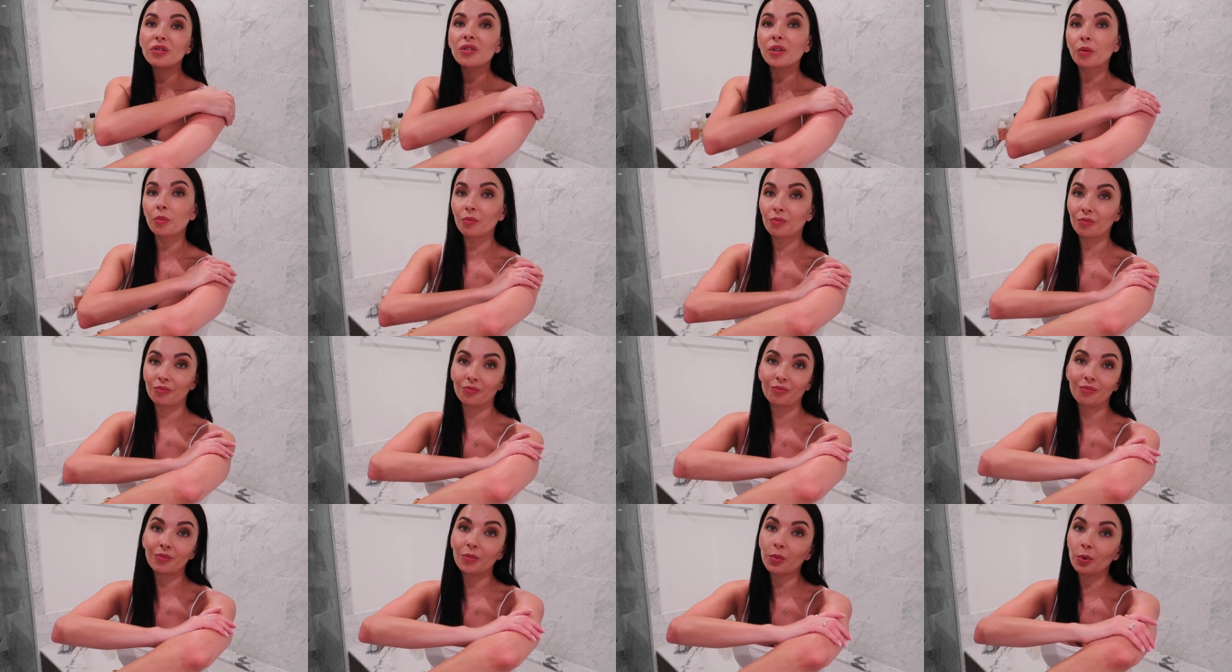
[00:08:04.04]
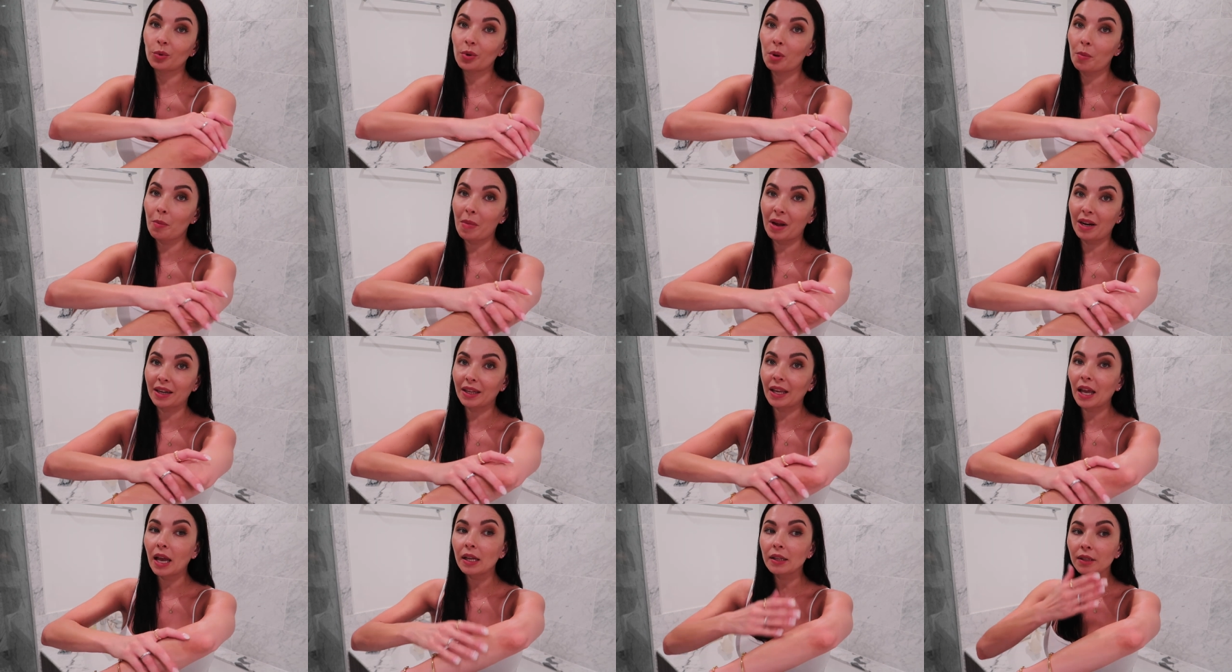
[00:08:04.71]
some on the
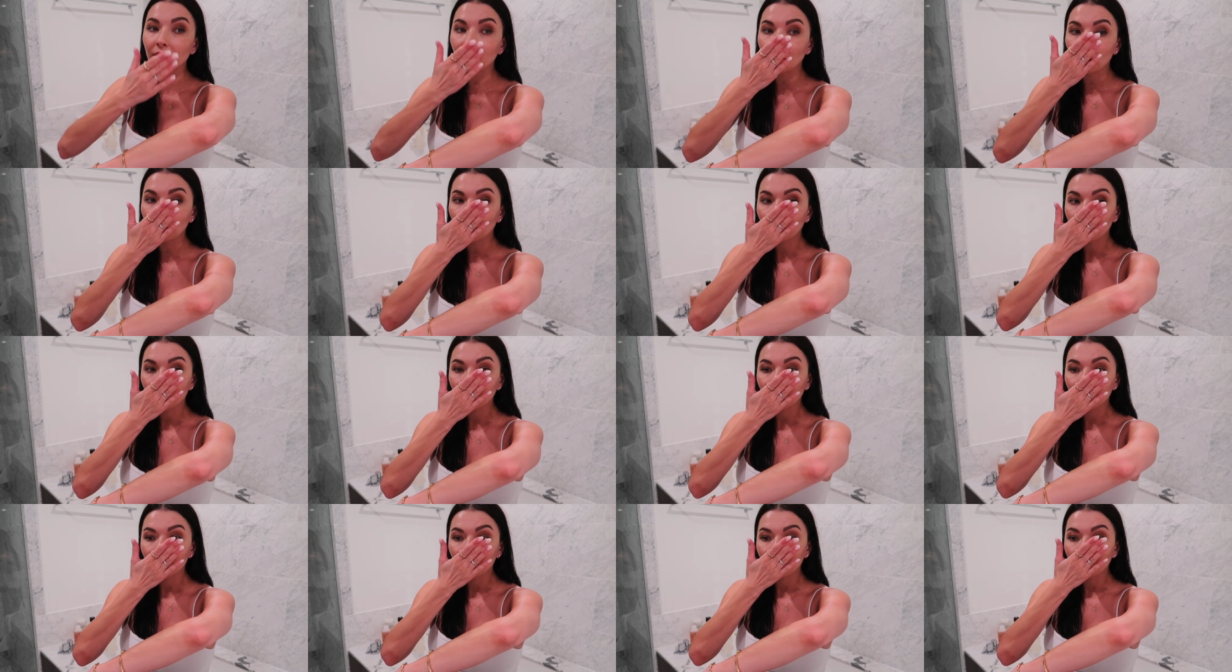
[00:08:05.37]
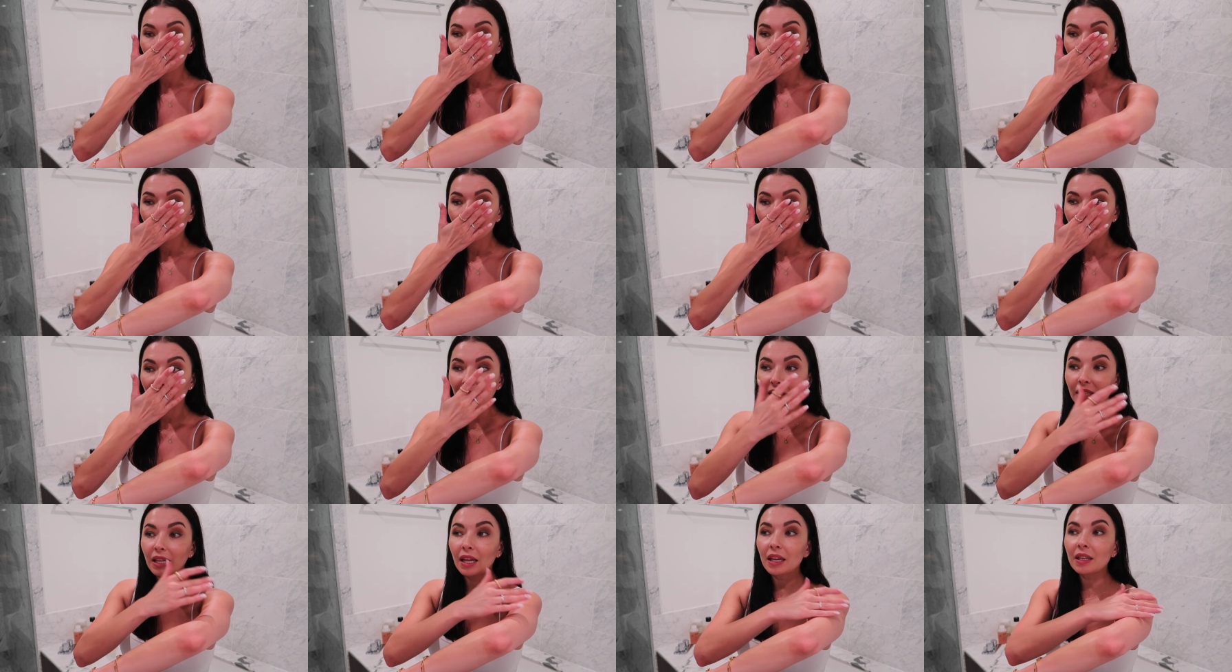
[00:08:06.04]
market
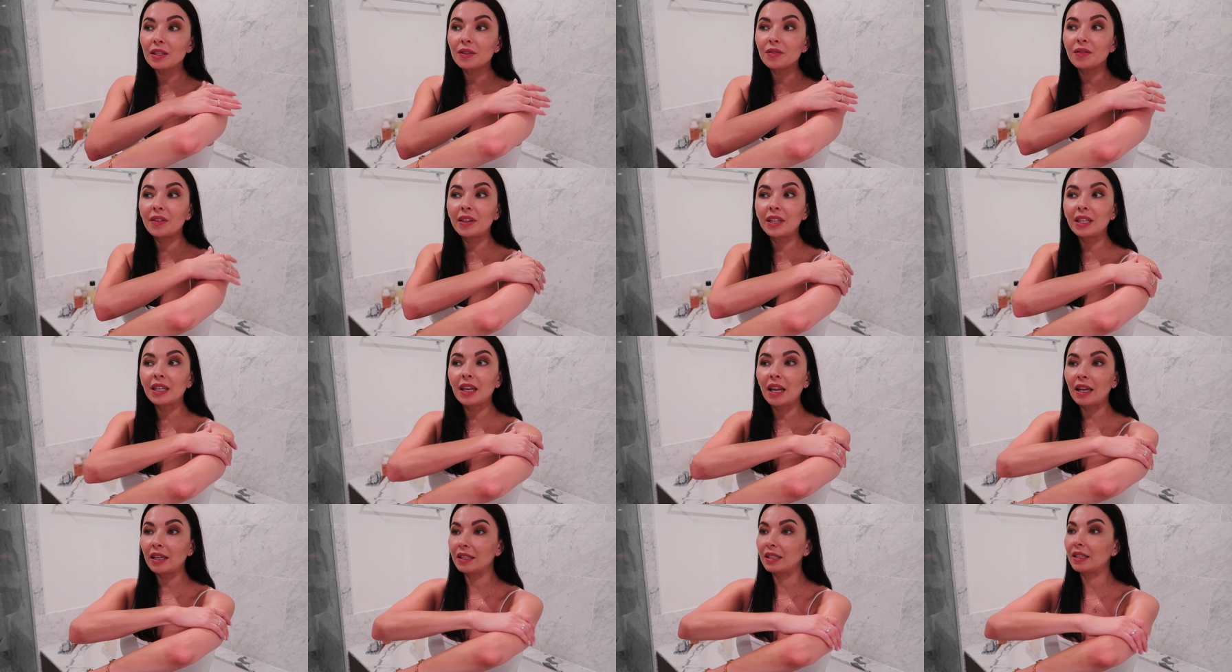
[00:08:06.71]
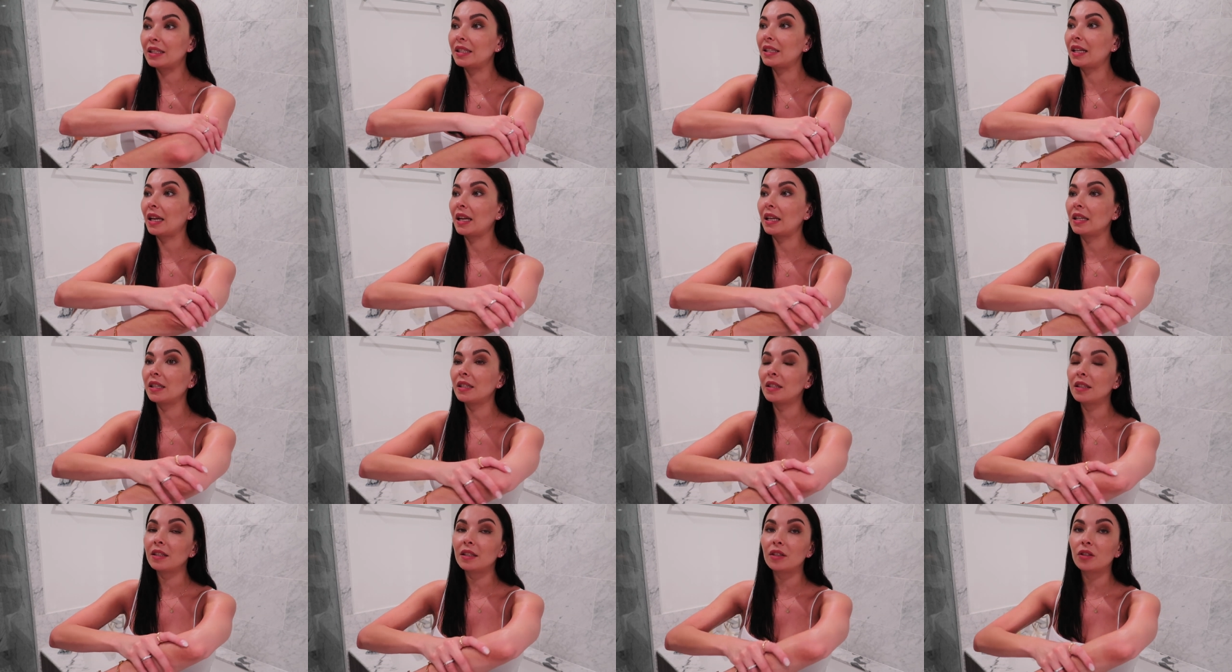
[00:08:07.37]
it has very light
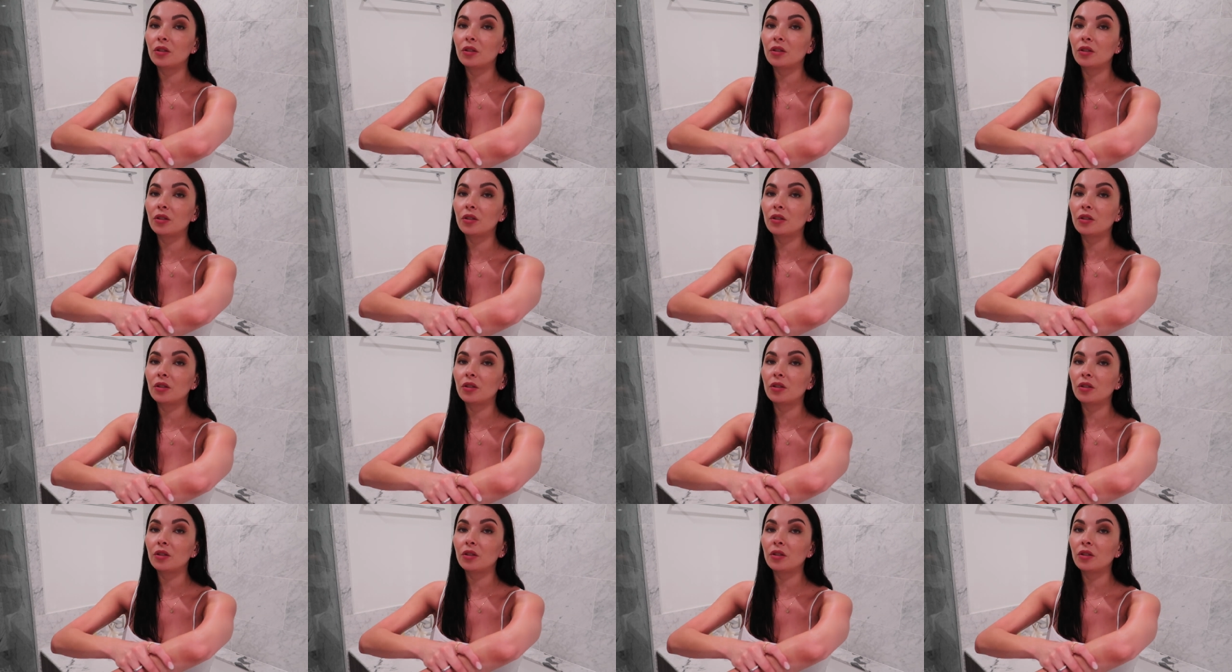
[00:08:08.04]
scent,